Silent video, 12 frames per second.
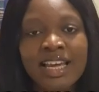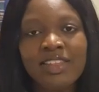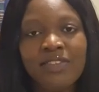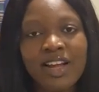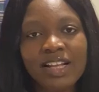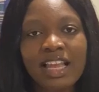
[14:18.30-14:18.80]

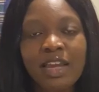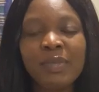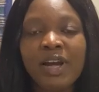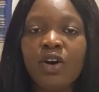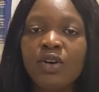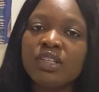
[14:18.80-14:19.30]
the fact that it
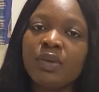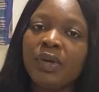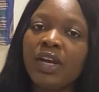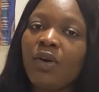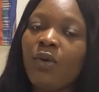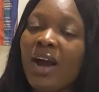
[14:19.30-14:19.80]
might also
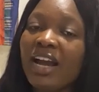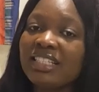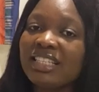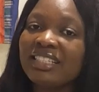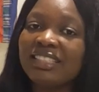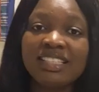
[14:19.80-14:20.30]
be a,
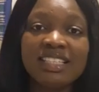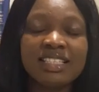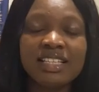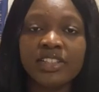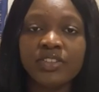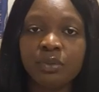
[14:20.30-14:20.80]
quite a
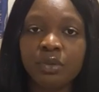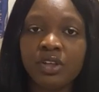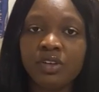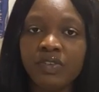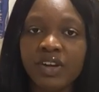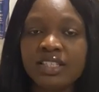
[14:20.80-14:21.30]
distance from the
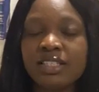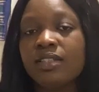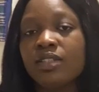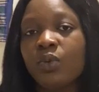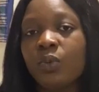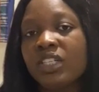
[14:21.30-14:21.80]

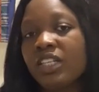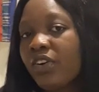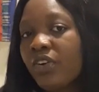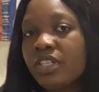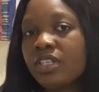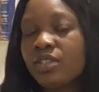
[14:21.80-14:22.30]
university, so which
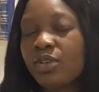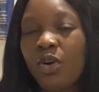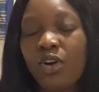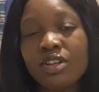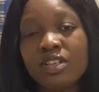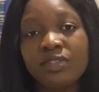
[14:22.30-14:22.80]
increases your
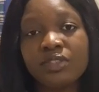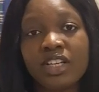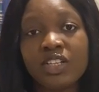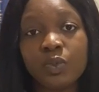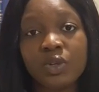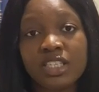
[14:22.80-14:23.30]
cost of
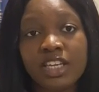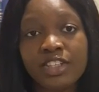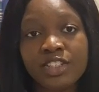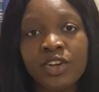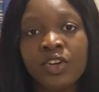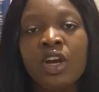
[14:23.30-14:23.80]

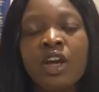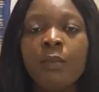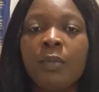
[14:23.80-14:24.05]
transportation.